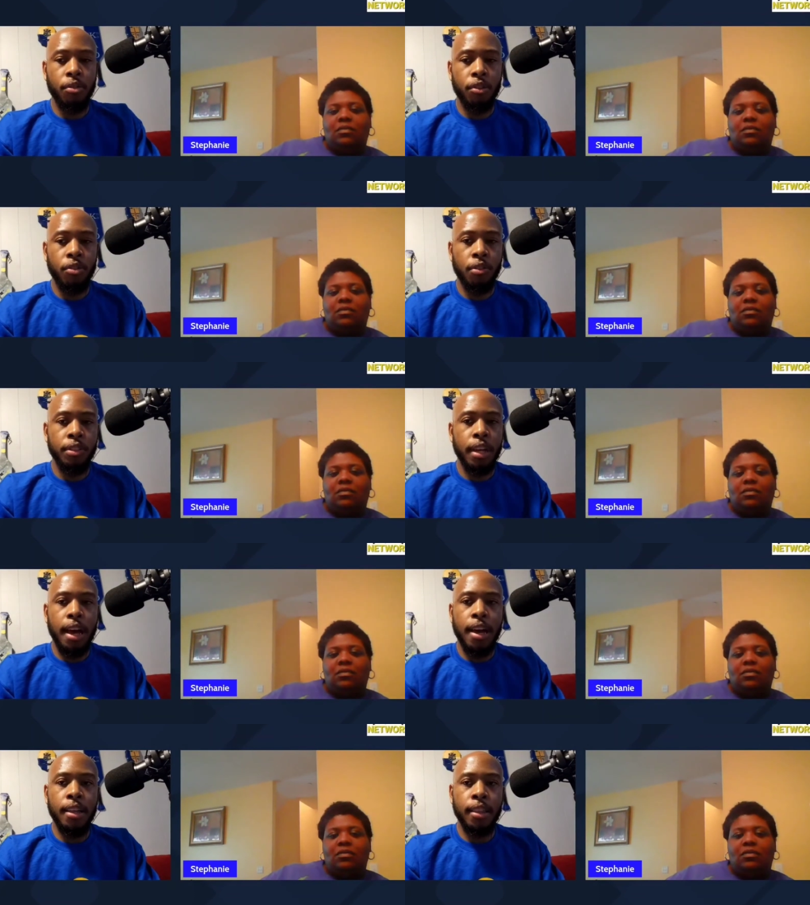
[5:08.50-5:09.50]
Speaker 1: on the north
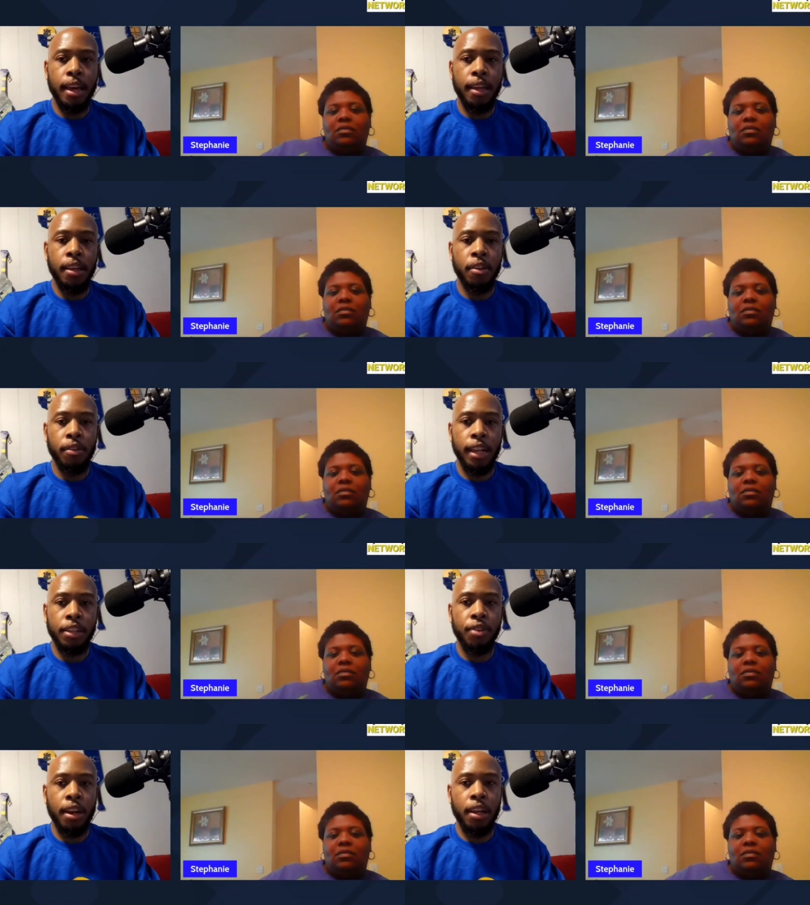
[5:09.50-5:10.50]
side, that you know that
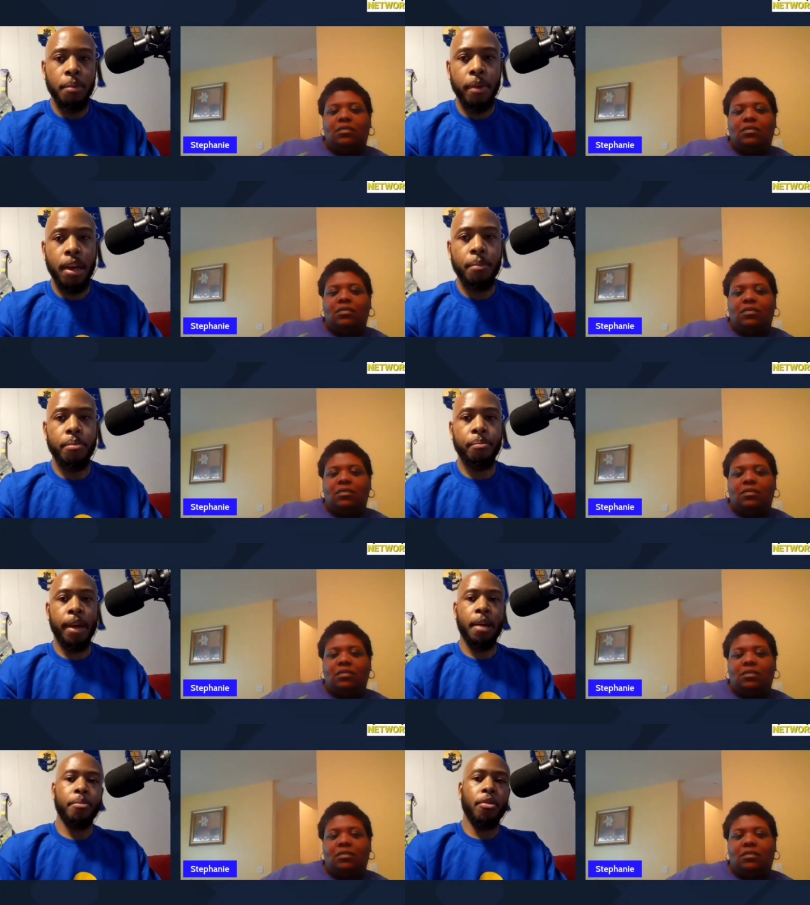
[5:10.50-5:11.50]
are trying to get band
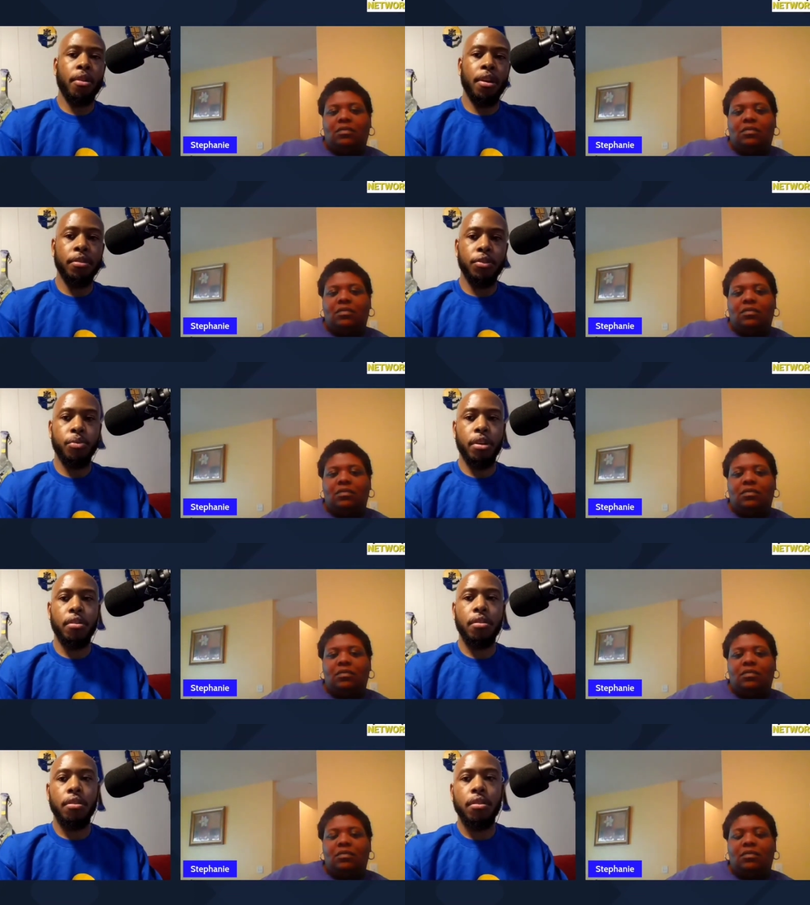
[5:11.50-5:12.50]
band programs as
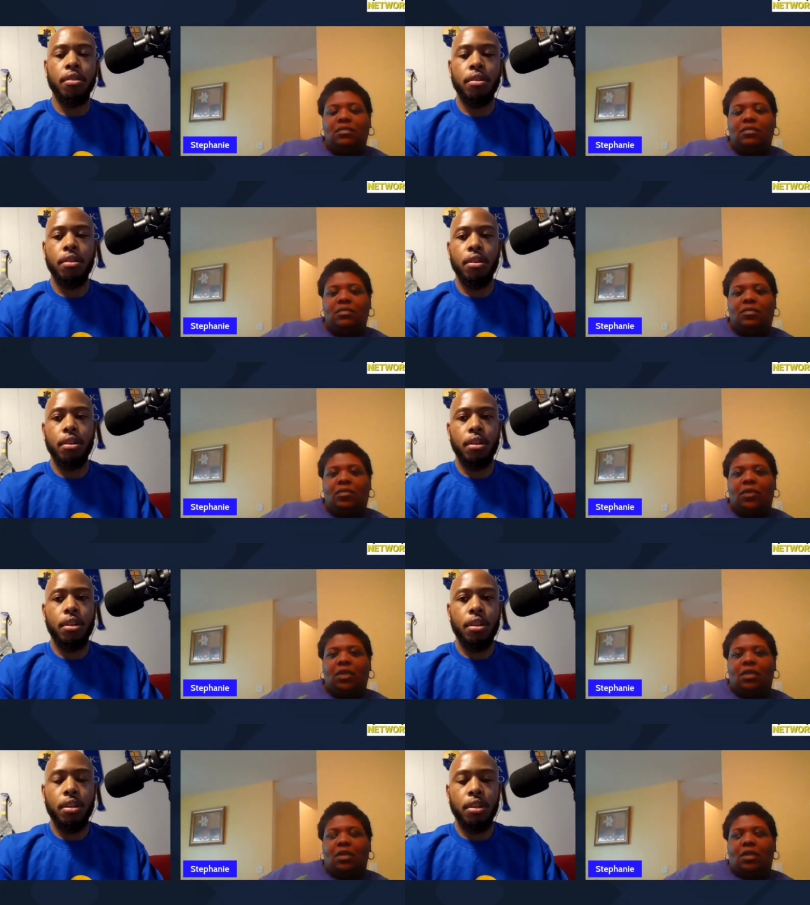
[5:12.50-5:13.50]
well?
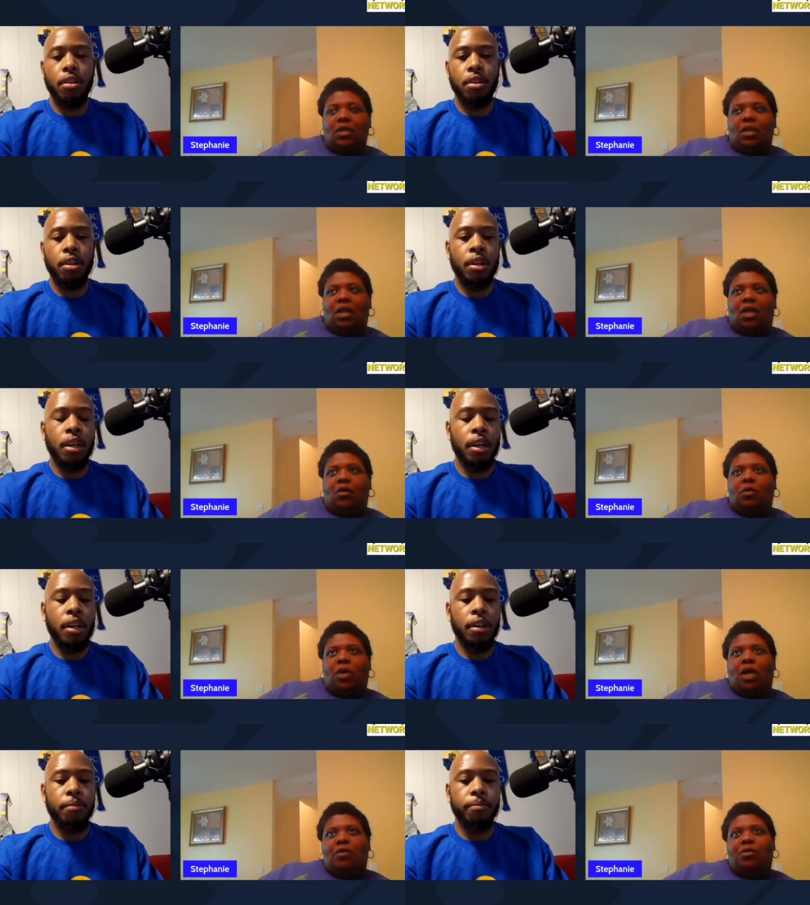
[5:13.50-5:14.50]
Your, your,
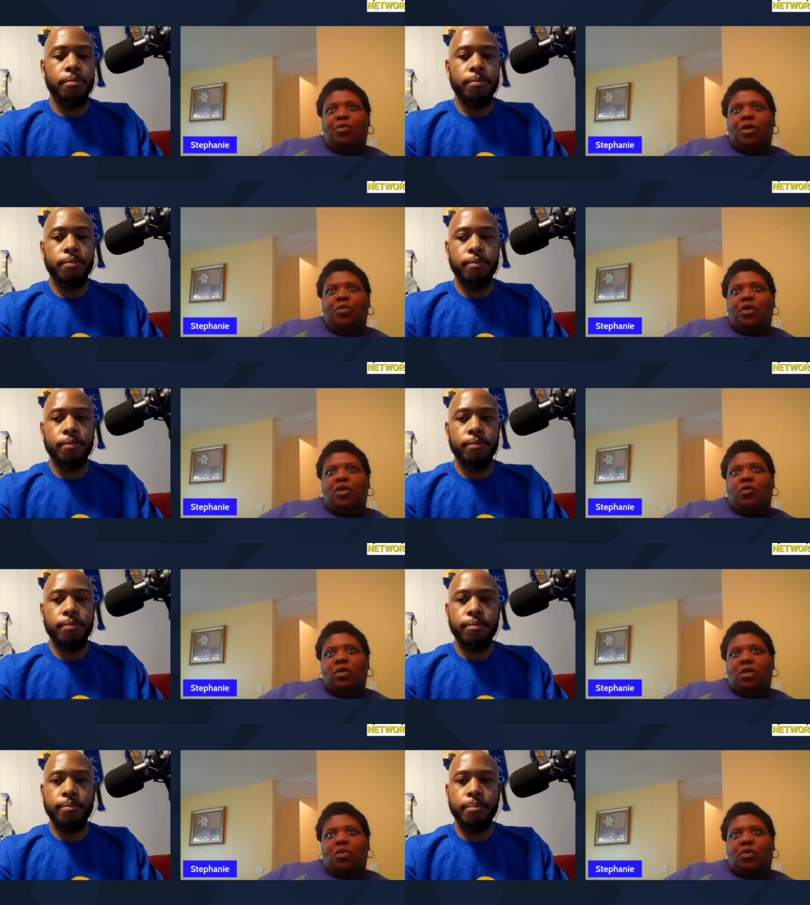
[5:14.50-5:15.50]
I, um, I,
Speaker 2: remember at
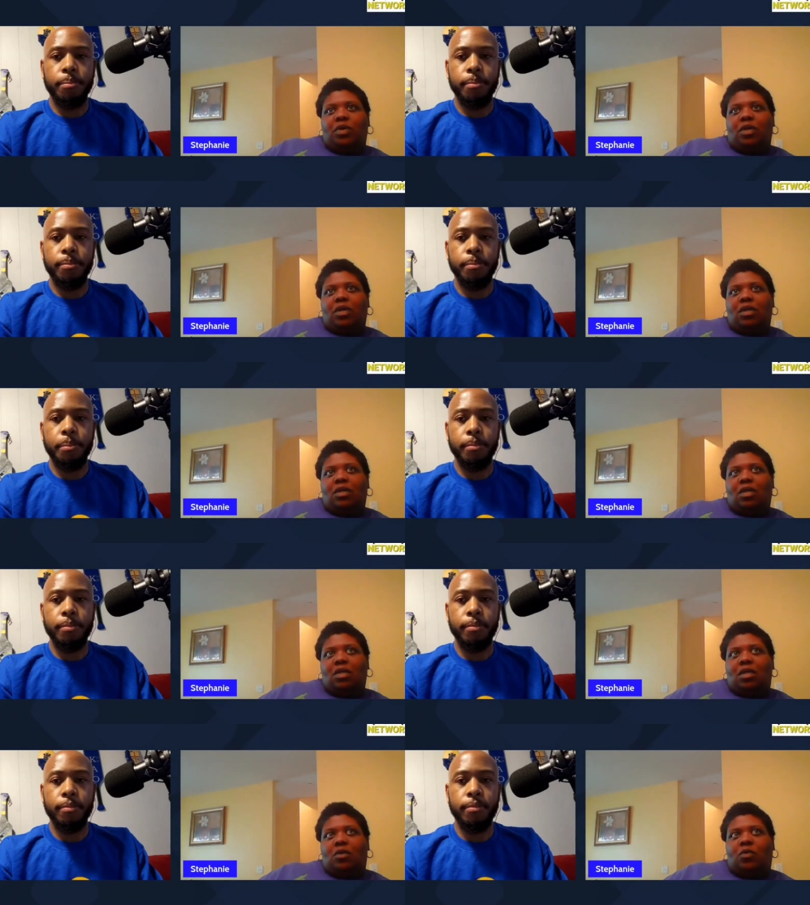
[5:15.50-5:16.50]
one point,
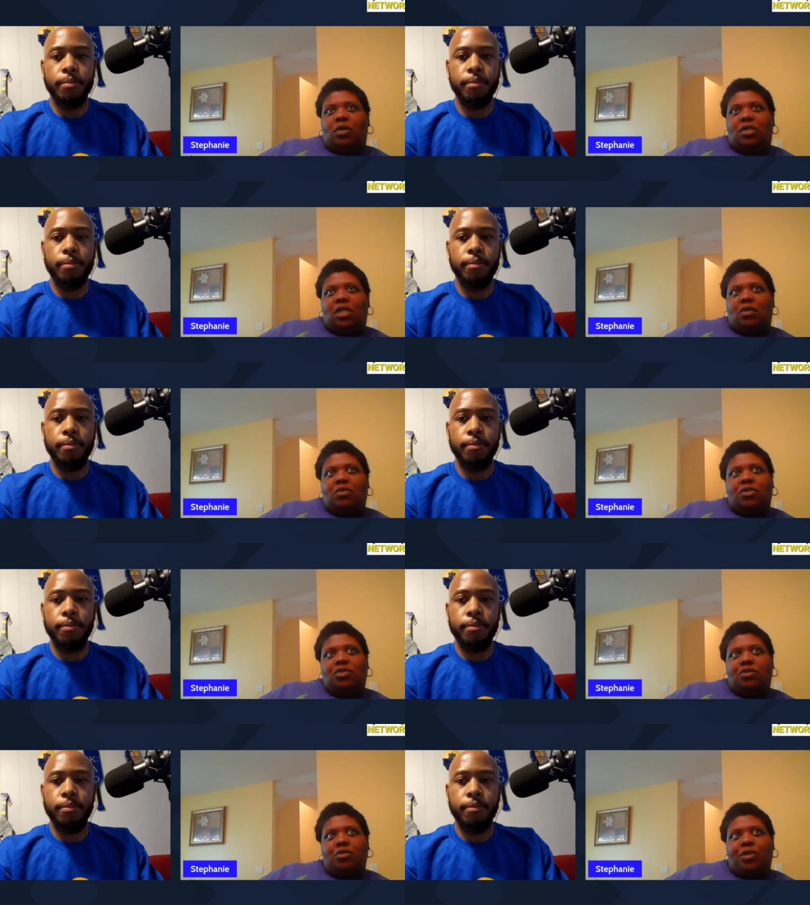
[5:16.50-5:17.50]
I want to say it was
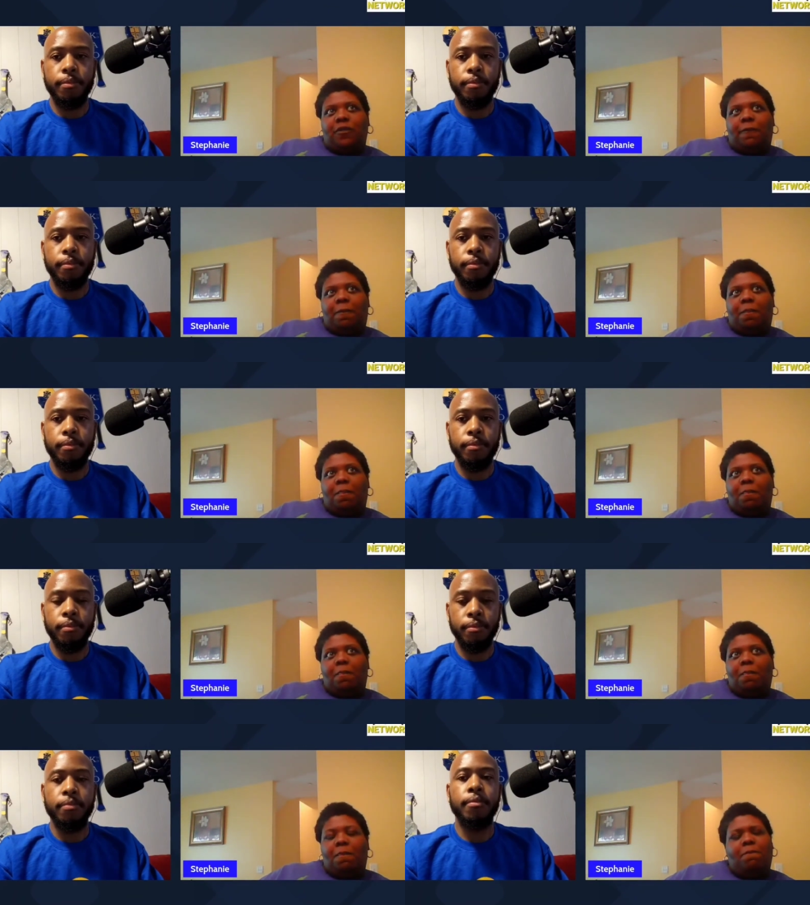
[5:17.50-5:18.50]
Truman.
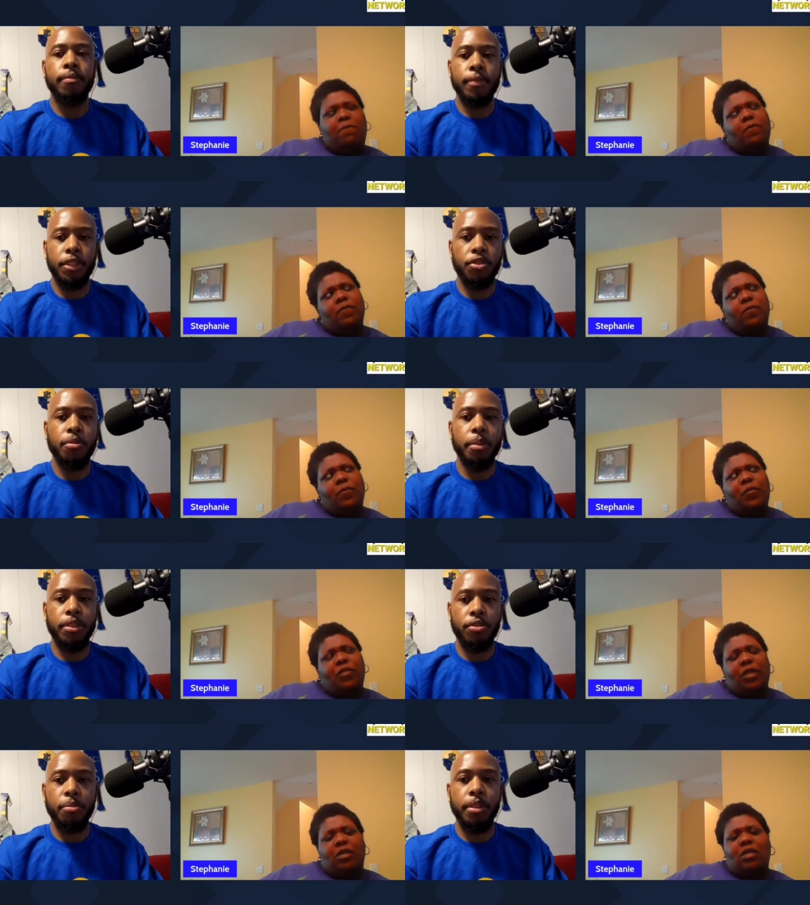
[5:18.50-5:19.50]
Speaker 1: Mm-hmm.
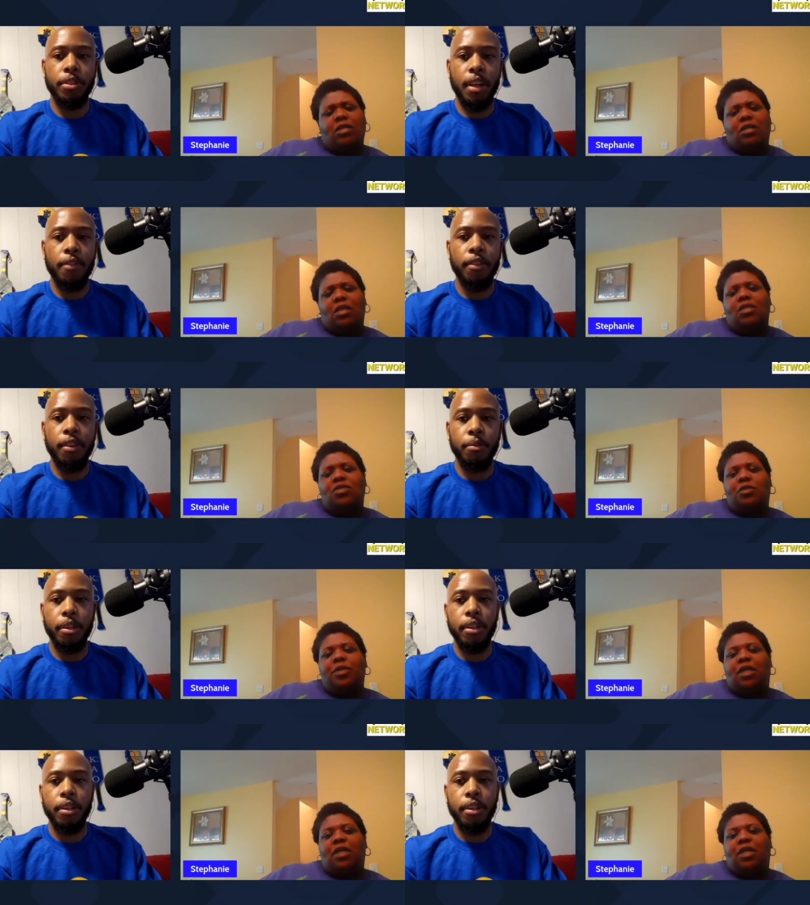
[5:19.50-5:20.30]
Truman, Truman. Is yeah, Truman